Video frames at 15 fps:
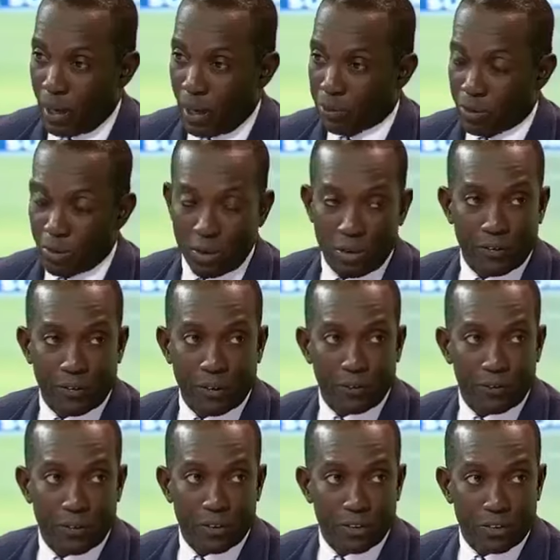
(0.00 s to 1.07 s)
absolutely
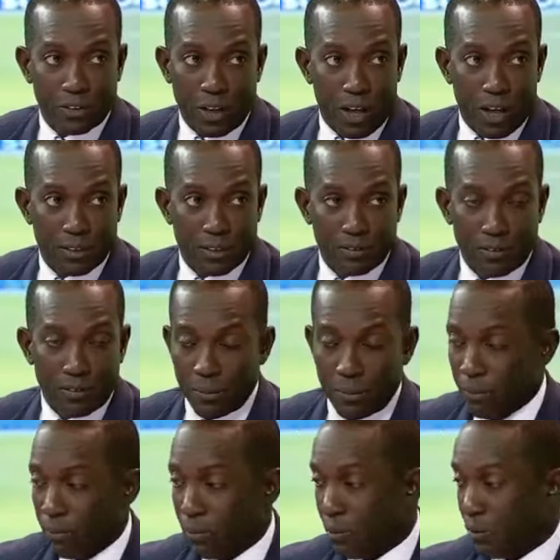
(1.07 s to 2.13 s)
first class
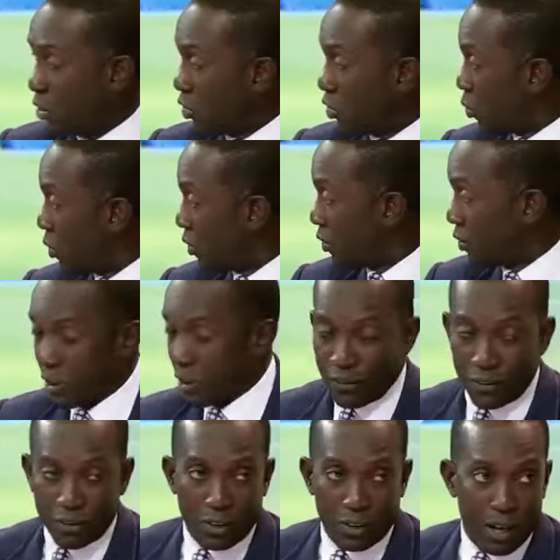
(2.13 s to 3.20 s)
from the first whistle
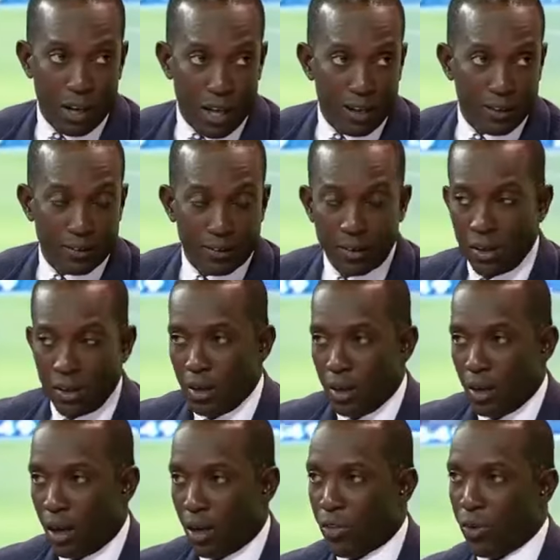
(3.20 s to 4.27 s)
even to the last.
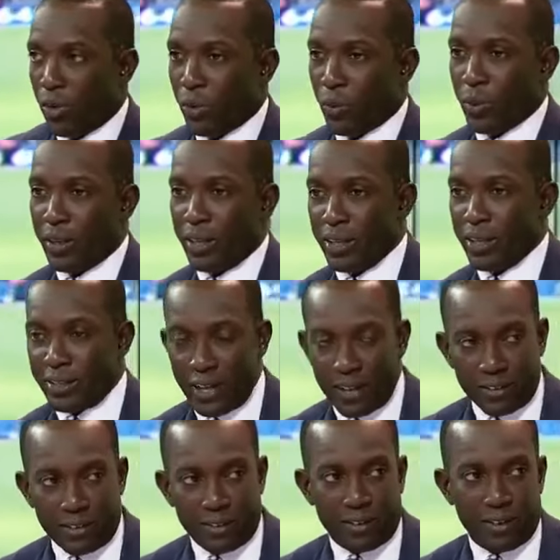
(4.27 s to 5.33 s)
I thought with the
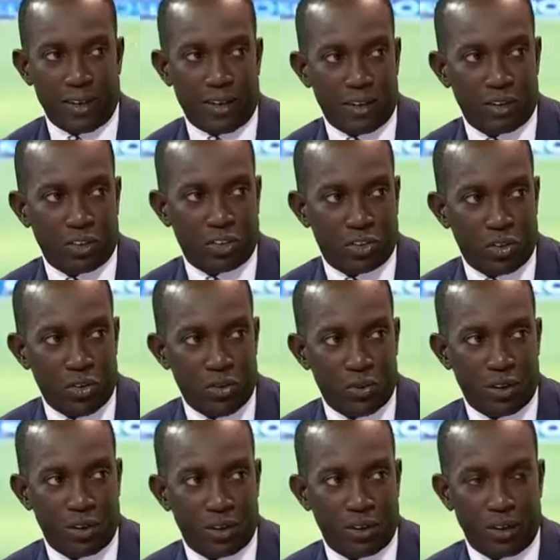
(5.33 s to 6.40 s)
intensity that they've shown,
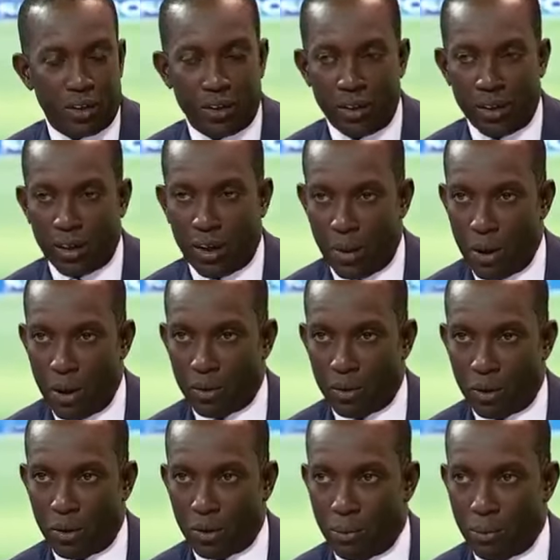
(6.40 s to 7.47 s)
they come out
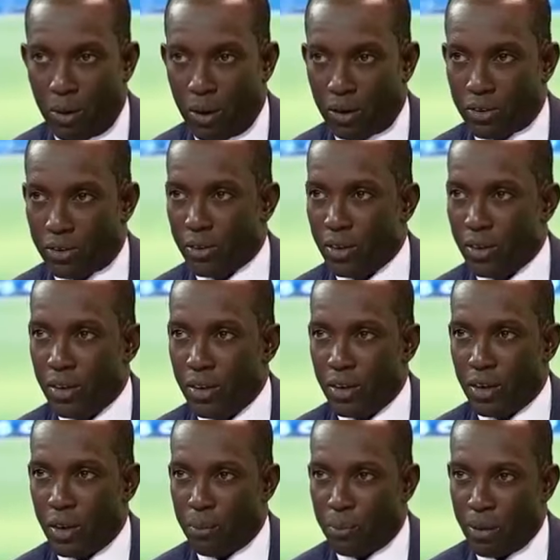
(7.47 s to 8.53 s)
of the blocks.
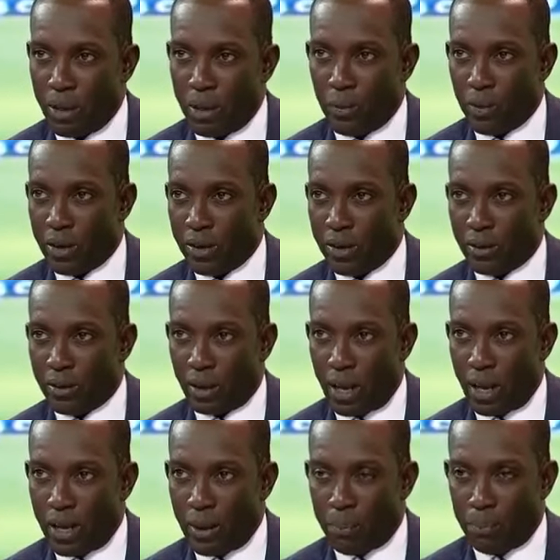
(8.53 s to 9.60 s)
They played with the
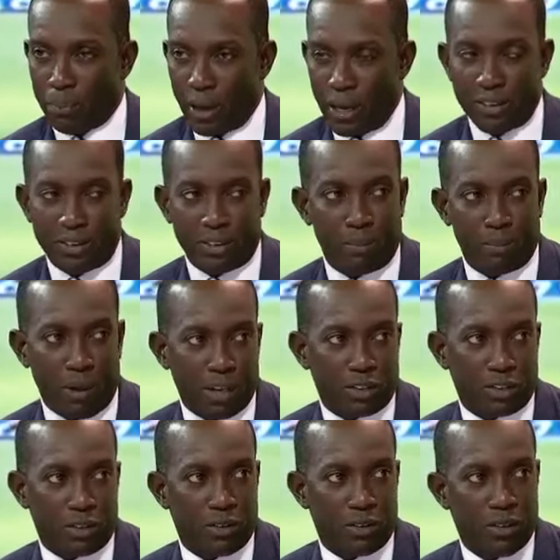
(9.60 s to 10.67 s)
kind of pace and
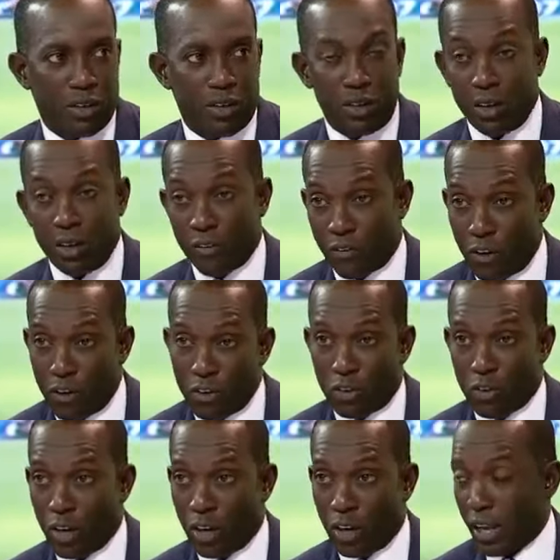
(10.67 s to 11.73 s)
passion. Their front
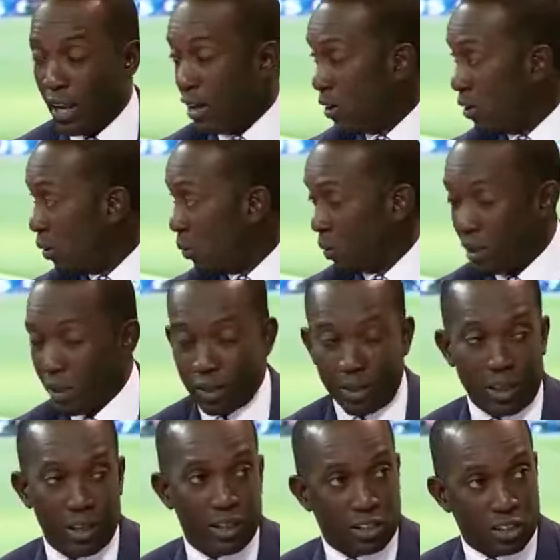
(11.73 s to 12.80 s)
three are getting on with it.
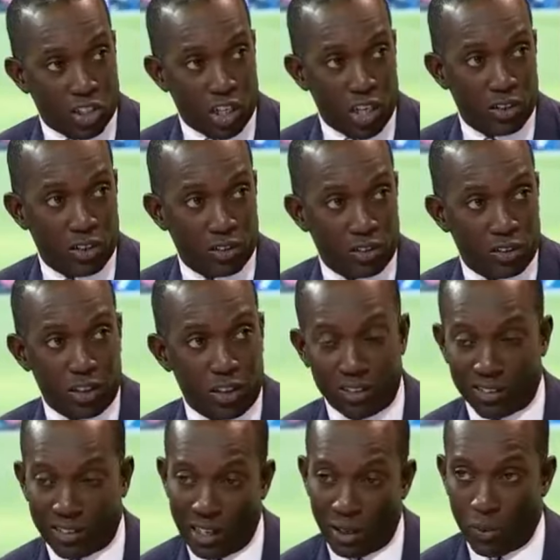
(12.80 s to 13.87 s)
They're interchanging. They're
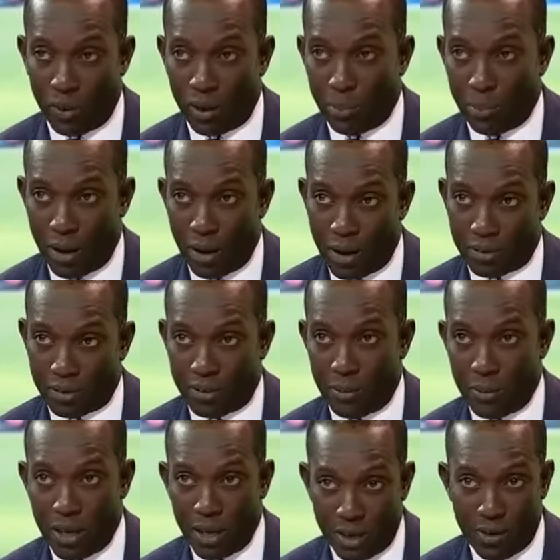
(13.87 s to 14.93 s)
slick with their pass.
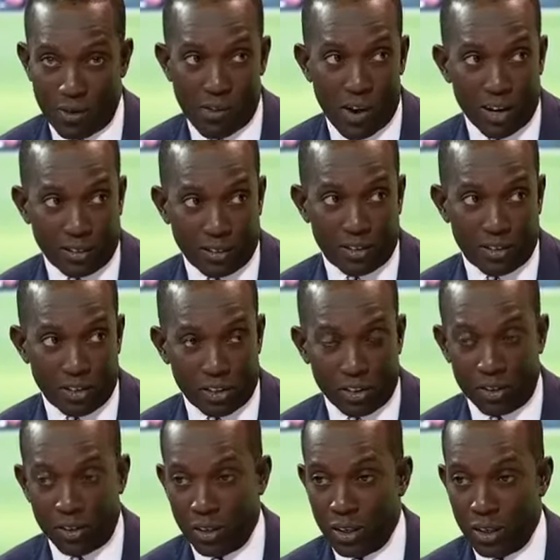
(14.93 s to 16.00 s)
They're making the right
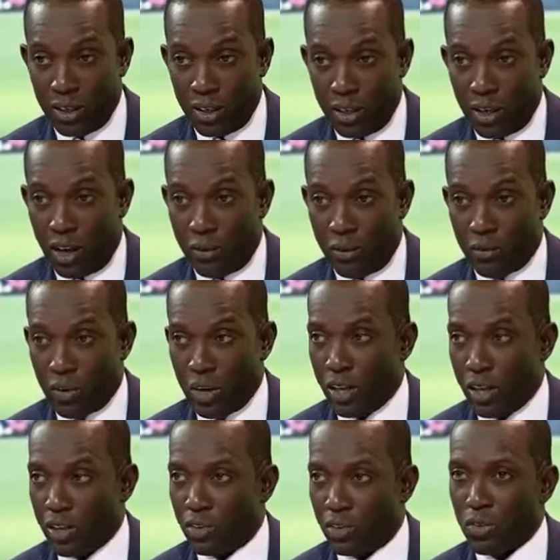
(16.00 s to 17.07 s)
decision. And
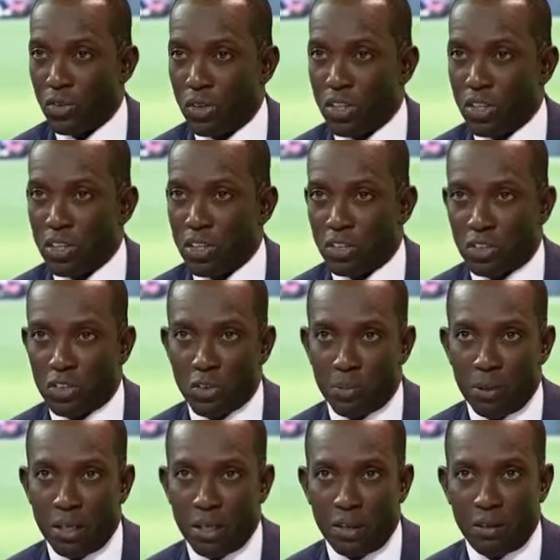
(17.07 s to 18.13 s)
really and truly, it
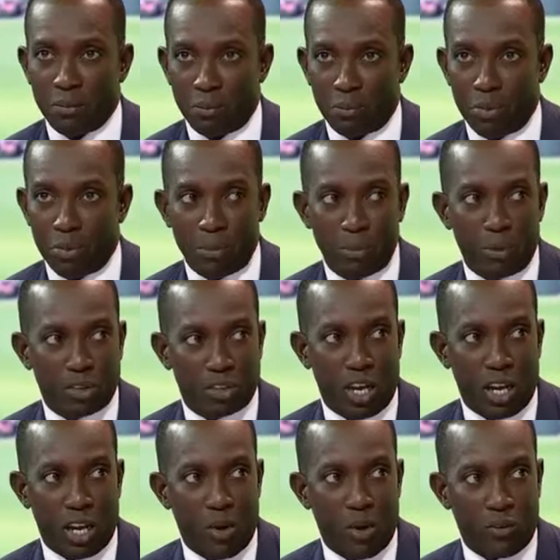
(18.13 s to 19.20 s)
should be pretty much
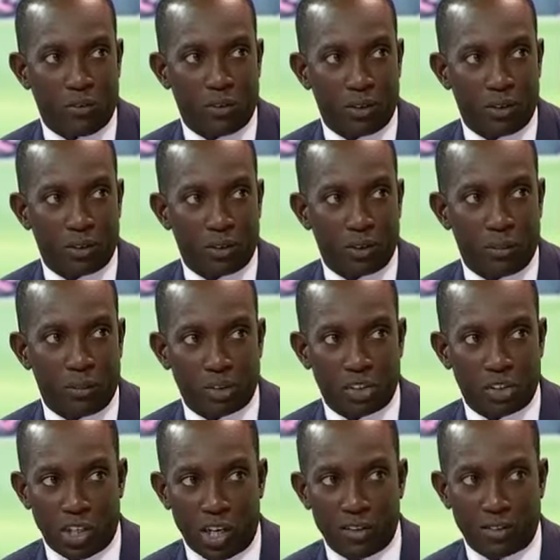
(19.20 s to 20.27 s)
game over, the amount
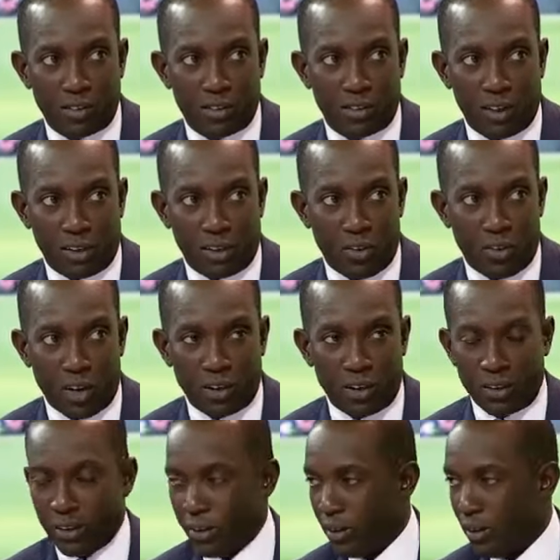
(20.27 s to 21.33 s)
of chances they
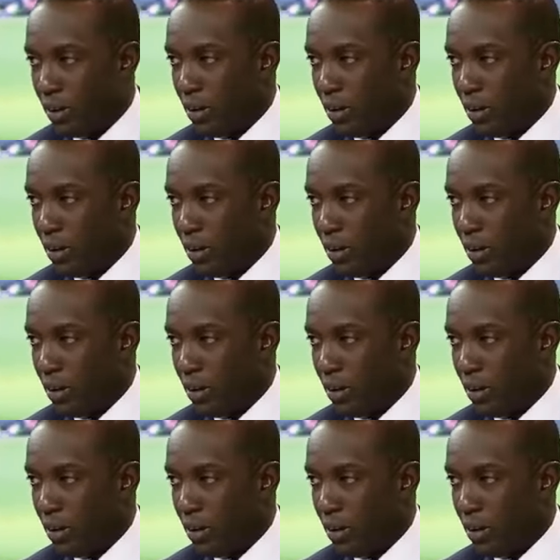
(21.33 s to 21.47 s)
created.